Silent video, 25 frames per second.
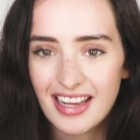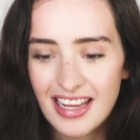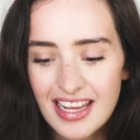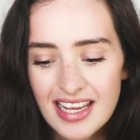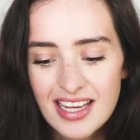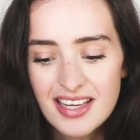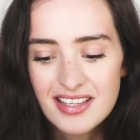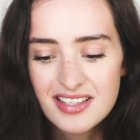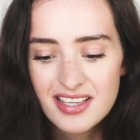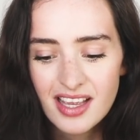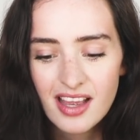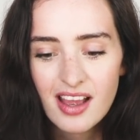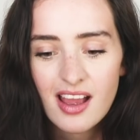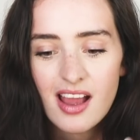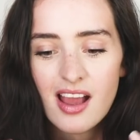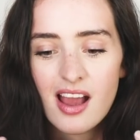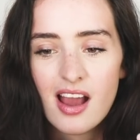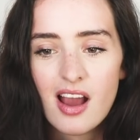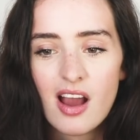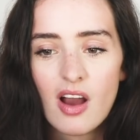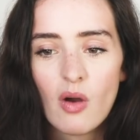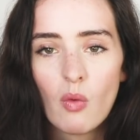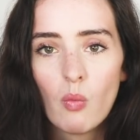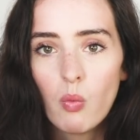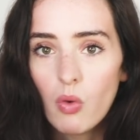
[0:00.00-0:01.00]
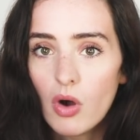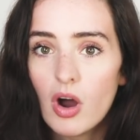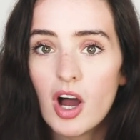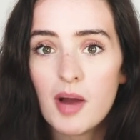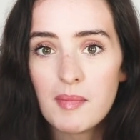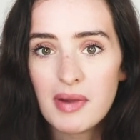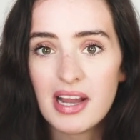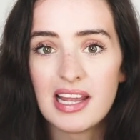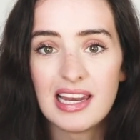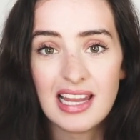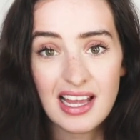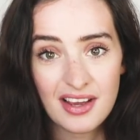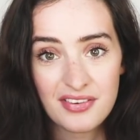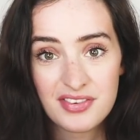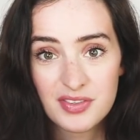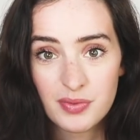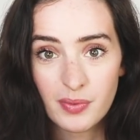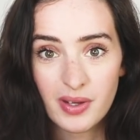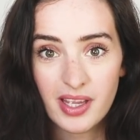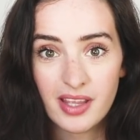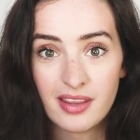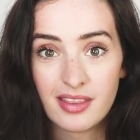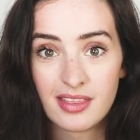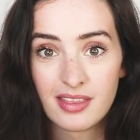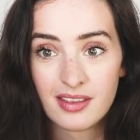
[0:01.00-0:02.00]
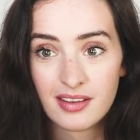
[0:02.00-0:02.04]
eat. What am I left with?